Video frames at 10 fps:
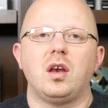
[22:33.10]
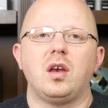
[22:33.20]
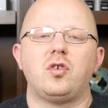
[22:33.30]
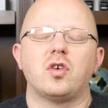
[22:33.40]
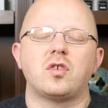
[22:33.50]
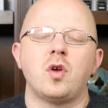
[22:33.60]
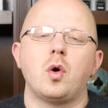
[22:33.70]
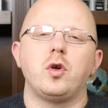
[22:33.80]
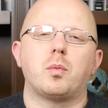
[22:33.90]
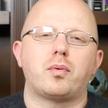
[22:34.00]
just know
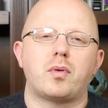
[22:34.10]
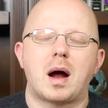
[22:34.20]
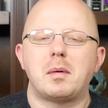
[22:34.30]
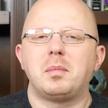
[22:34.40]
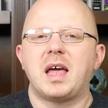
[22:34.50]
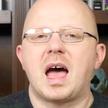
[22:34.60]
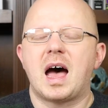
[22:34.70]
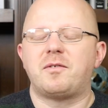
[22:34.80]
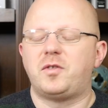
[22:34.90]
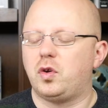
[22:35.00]
you'll probably
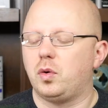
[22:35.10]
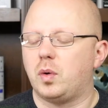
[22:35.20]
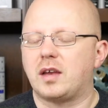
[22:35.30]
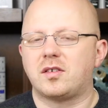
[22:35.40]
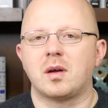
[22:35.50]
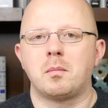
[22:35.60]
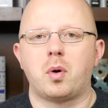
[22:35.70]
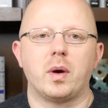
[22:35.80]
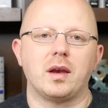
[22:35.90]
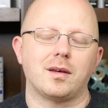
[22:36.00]
have to, at some
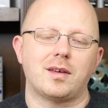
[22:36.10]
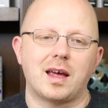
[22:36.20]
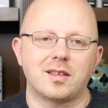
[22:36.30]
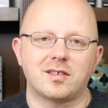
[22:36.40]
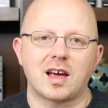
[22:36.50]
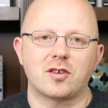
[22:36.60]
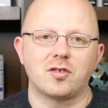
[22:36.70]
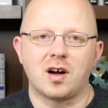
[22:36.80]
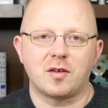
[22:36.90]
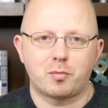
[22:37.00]
point, take the section
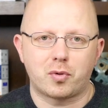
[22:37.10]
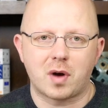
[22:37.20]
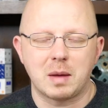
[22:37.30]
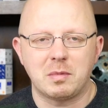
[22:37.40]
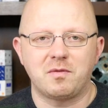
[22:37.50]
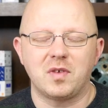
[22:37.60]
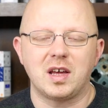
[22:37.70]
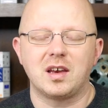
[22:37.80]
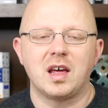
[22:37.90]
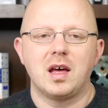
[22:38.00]
off, prime the
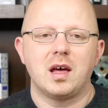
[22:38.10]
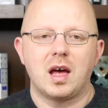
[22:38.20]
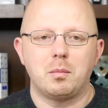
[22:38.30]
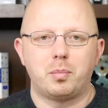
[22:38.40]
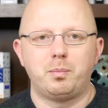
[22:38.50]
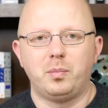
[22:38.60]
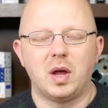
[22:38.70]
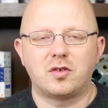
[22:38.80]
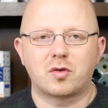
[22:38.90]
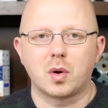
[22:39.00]
feed, and,
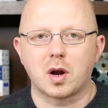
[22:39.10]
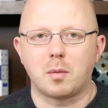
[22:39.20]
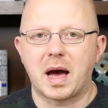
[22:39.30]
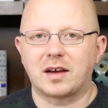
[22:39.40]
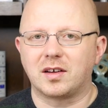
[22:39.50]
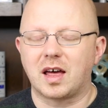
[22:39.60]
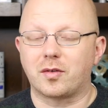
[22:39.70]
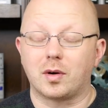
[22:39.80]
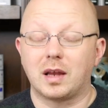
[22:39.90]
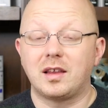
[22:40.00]
and screw it all back
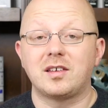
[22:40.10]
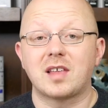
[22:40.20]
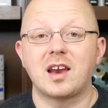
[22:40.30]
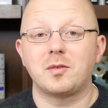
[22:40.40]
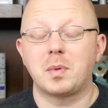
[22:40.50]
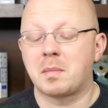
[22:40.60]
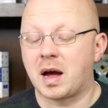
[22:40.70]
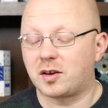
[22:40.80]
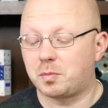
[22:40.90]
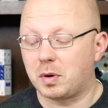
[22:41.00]
together. At least that has been my
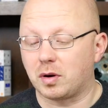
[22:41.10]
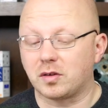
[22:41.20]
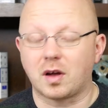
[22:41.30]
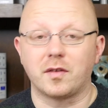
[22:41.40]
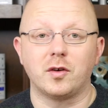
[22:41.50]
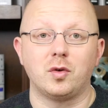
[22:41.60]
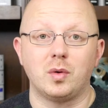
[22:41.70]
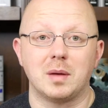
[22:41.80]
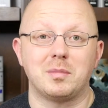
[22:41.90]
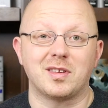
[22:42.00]
experience on the two
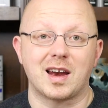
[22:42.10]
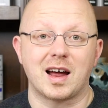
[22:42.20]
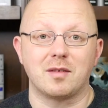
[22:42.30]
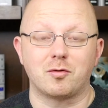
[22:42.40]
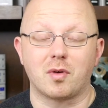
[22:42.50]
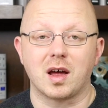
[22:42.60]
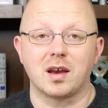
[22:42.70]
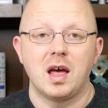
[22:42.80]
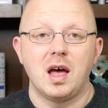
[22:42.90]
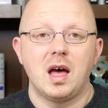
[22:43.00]
nibs that I have tried.
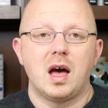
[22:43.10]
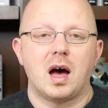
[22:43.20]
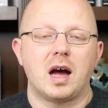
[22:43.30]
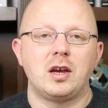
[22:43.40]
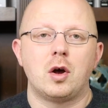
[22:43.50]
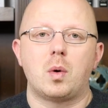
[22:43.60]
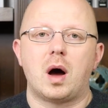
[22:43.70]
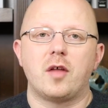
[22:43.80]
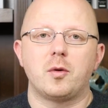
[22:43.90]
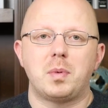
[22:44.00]
I know
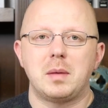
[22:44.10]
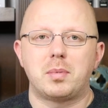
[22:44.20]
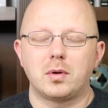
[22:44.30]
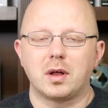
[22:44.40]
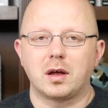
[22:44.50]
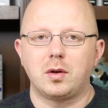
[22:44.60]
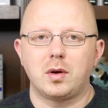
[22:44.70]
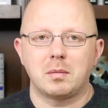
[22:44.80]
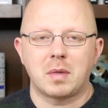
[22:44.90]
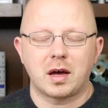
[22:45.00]
other people,
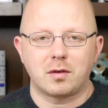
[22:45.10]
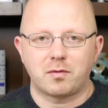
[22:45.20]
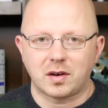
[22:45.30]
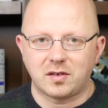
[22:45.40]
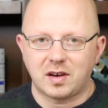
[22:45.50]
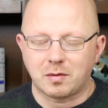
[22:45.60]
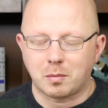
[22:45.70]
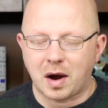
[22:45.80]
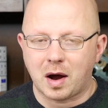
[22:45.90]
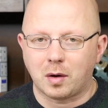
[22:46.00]
including my good friend Stephen
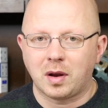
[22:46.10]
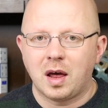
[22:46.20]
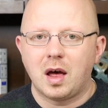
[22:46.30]
Brown,